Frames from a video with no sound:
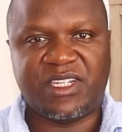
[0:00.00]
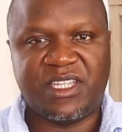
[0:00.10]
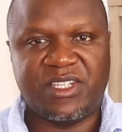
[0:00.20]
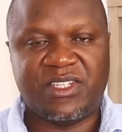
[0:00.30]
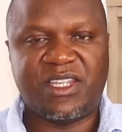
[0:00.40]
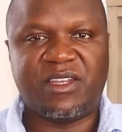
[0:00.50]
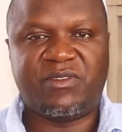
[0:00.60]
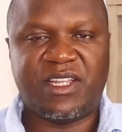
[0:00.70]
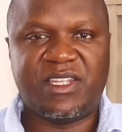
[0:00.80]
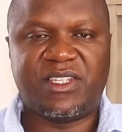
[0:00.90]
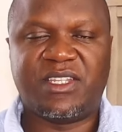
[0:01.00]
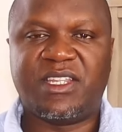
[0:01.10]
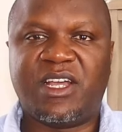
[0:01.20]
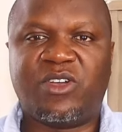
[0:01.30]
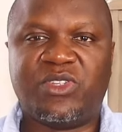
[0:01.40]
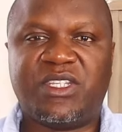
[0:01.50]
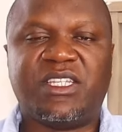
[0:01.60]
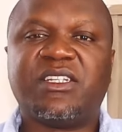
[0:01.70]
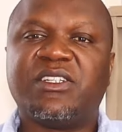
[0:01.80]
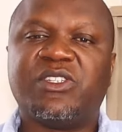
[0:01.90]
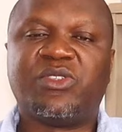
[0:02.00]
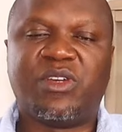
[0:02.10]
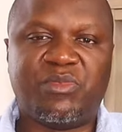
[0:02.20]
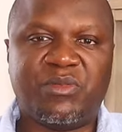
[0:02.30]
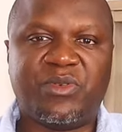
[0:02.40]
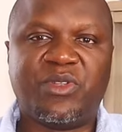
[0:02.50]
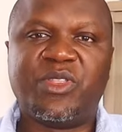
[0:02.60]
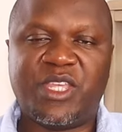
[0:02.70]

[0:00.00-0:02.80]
rains and floods are causing to our people.